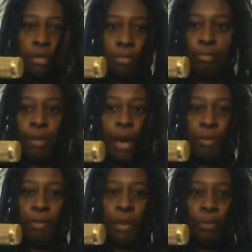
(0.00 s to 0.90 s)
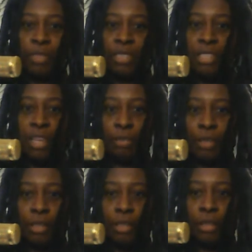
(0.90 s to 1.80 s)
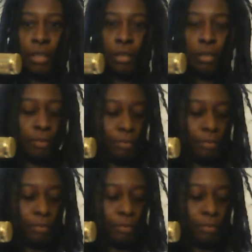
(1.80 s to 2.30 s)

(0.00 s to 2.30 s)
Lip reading: Brad Pitt was never good looking.